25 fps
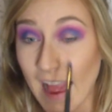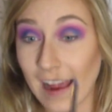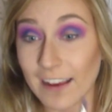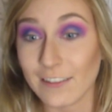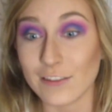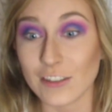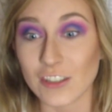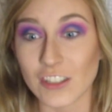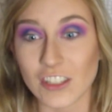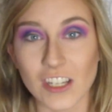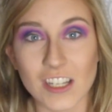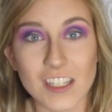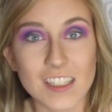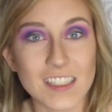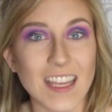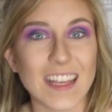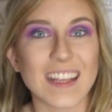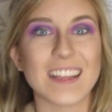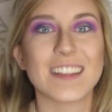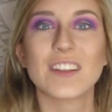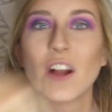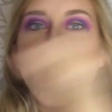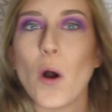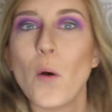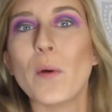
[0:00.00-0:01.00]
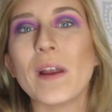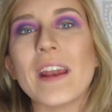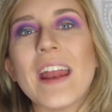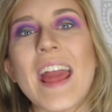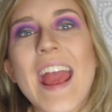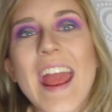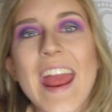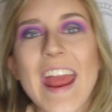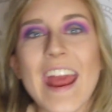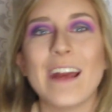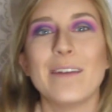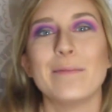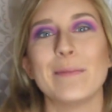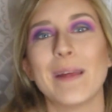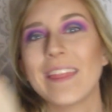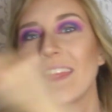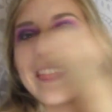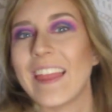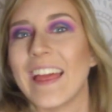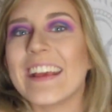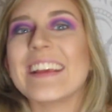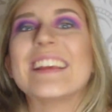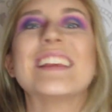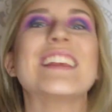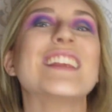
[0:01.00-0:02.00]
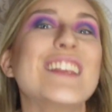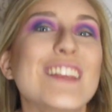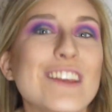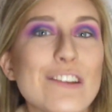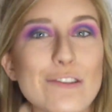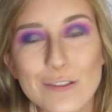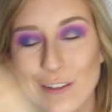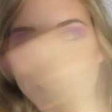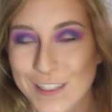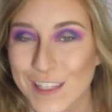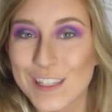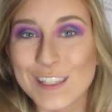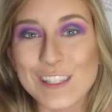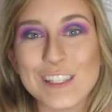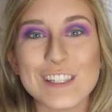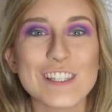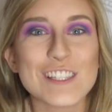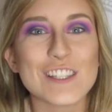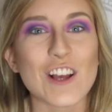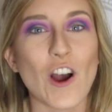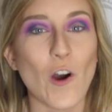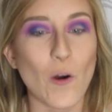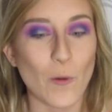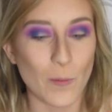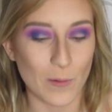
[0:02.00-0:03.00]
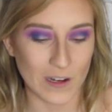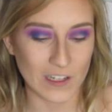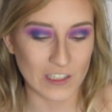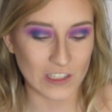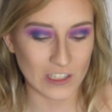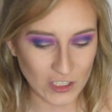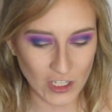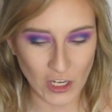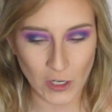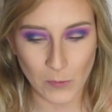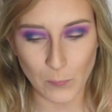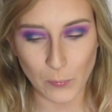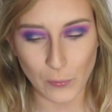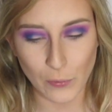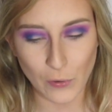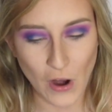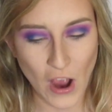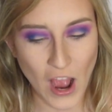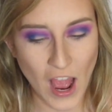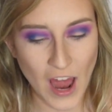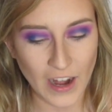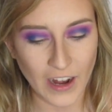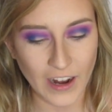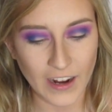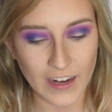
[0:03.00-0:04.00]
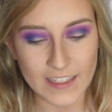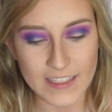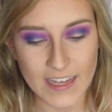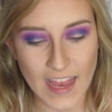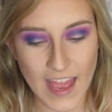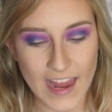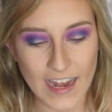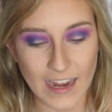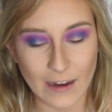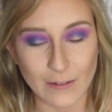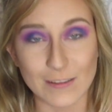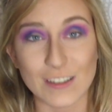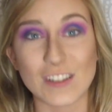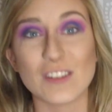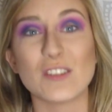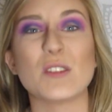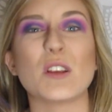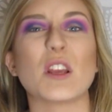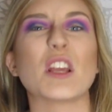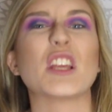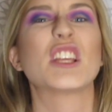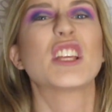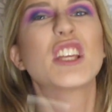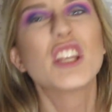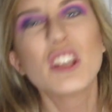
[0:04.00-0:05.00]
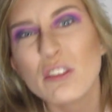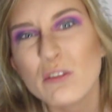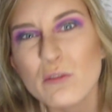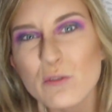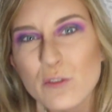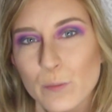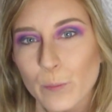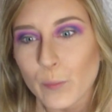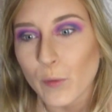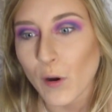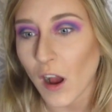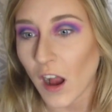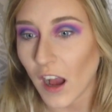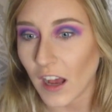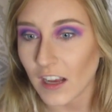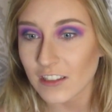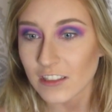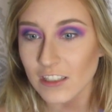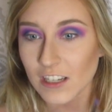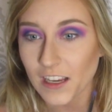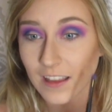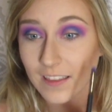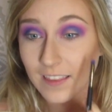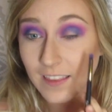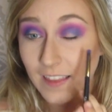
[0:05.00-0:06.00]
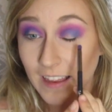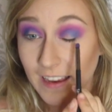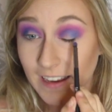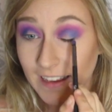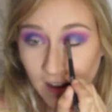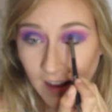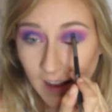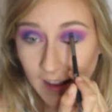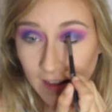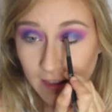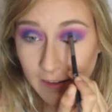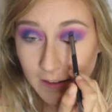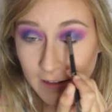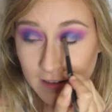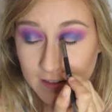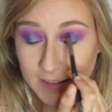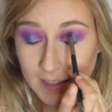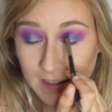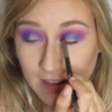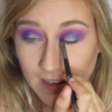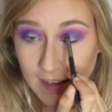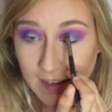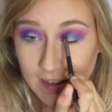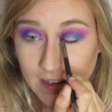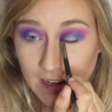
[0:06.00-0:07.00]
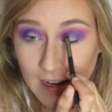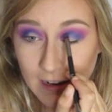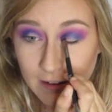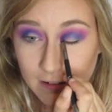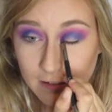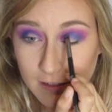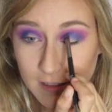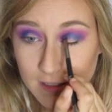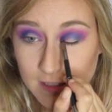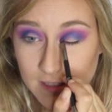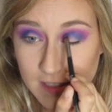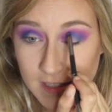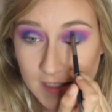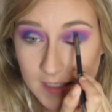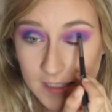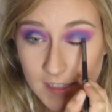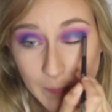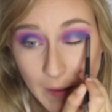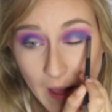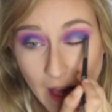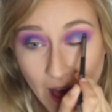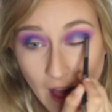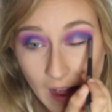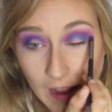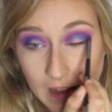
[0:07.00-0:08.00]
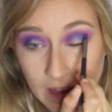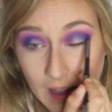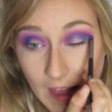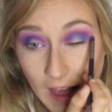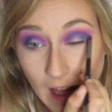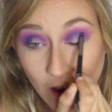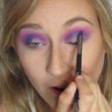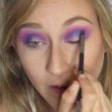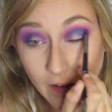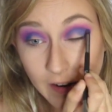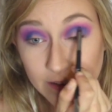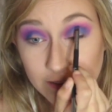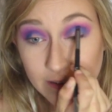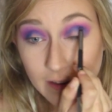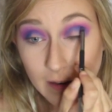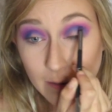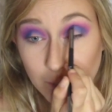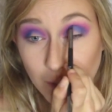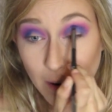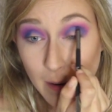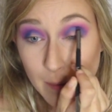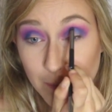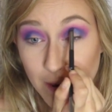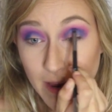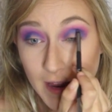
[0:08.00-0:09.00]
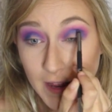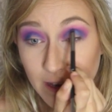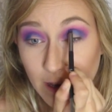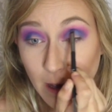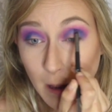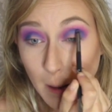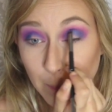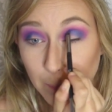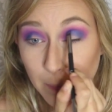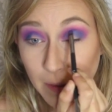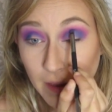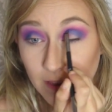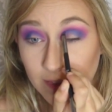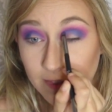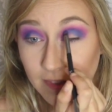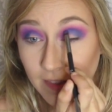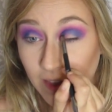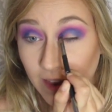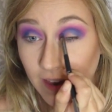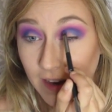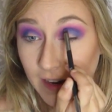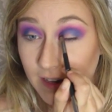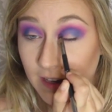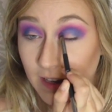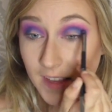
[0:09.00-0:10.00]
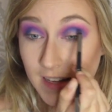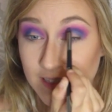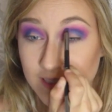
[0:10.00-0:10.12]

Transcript: I was just like going ham and like using so much like product, and I was using a huge brush, and like I looked like I was back how I did my makeup in like